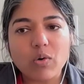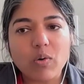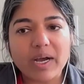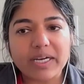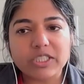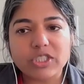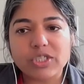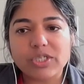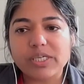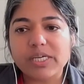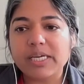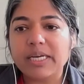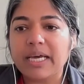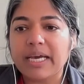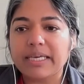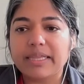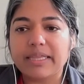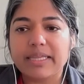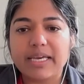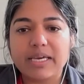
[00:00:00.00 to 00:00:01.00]
question.
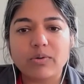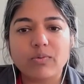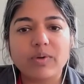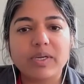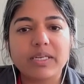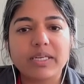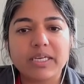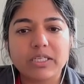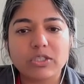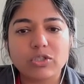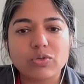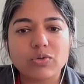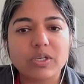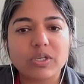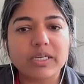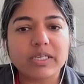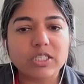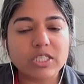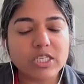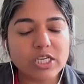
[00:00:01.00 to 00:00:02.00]
I think we need to
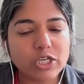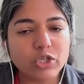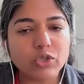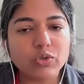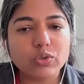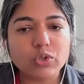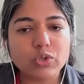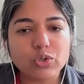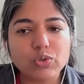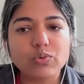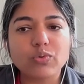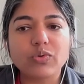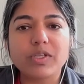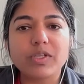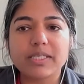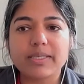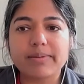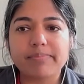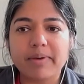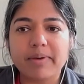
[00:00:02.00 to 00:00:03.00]
continue to do
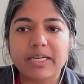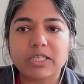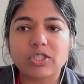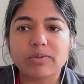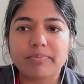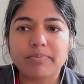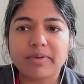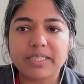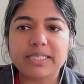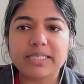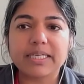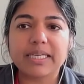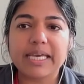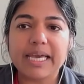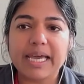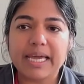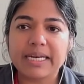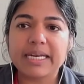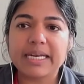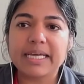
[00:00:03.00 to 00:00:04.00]
these measurements
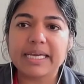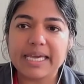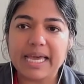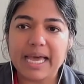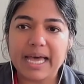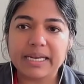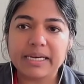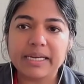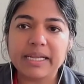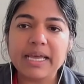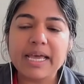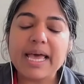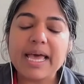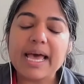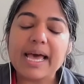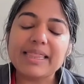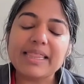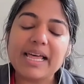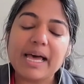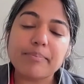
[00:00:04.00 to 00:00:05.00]
again and again.
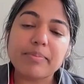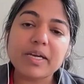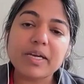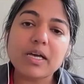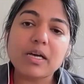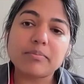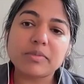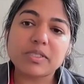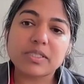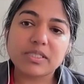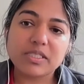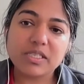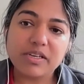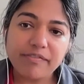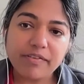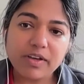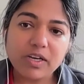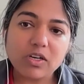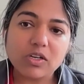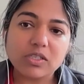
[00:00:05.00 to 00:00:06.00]
And that becomes
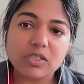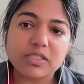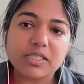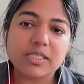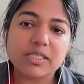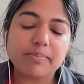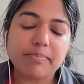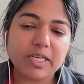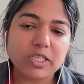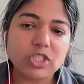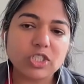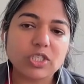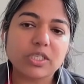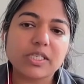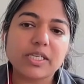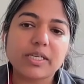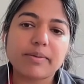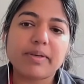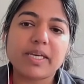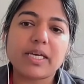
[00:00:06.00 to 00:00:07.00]
difficult,
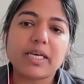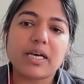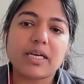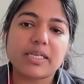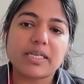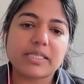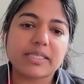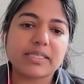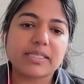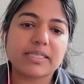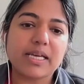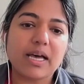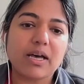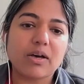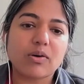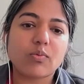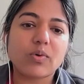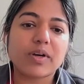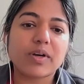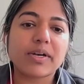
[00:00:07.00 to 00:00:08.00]
especially because
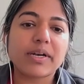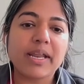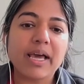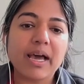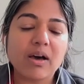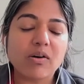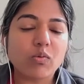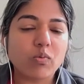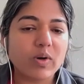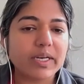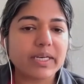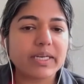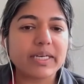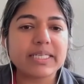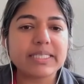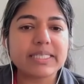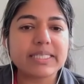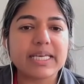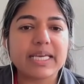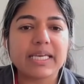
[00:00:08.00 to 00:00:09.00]
we're now
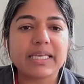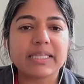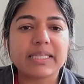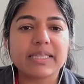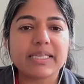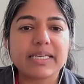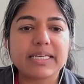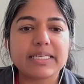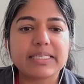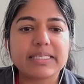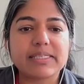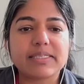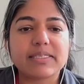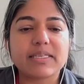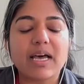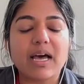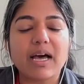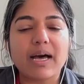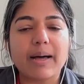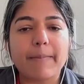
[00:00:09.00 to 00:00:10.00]
witnessing
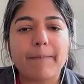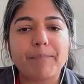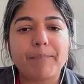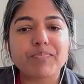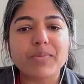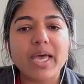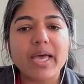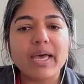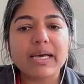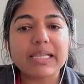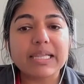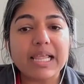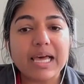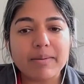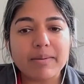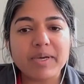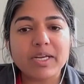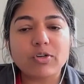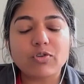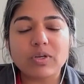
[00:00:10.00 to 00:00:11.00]
these
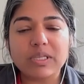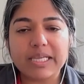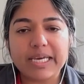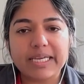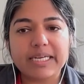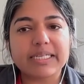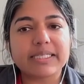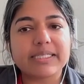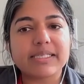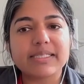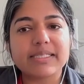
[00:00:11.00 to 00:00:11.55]
climate-related